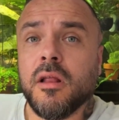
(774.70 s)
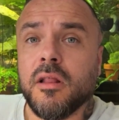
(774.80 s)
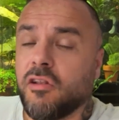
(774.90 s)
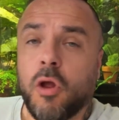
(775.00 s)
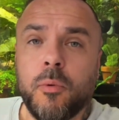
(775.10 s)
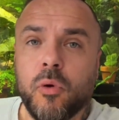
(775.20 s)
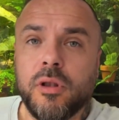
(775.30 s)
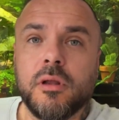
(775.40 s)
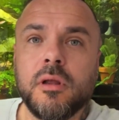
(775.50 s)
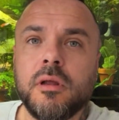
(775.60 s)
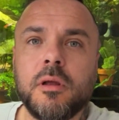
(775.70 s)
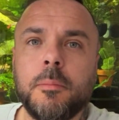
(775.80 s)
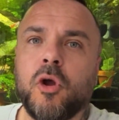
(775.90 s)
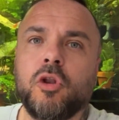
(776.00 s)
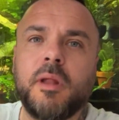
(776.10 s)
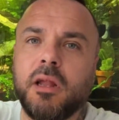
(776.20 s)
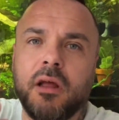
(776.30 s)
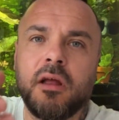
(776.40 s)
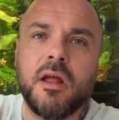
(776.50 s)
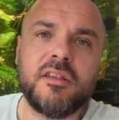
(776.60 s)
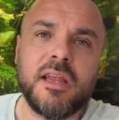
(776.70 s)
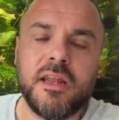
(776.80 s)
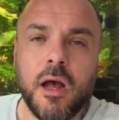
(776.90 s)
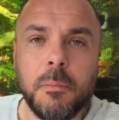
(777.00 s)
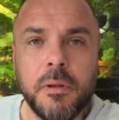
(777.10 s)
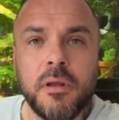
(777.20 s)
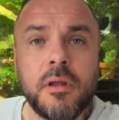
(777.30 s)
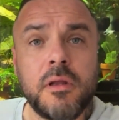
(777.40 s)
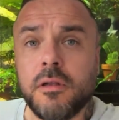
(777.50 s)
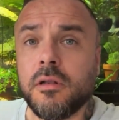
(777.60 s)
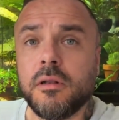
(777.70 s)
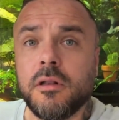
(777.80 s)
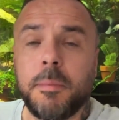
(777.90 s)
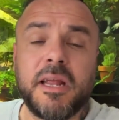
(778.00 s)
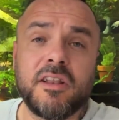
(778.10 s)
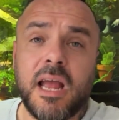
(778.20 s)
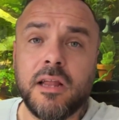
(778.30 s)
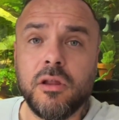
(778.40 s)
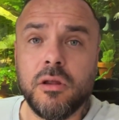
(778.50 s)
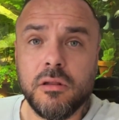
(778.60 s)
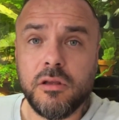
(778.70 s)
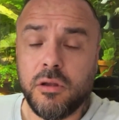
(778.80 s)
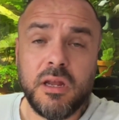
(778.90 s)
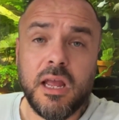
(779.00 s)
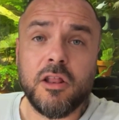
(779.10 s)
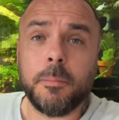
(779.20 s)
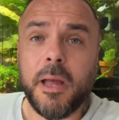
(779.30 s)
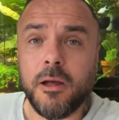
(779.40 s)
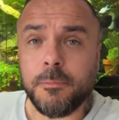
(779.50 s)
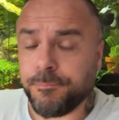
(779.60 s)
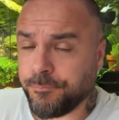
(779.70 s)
There's no point putting them in a teacup. The bigger tank you can get, the better.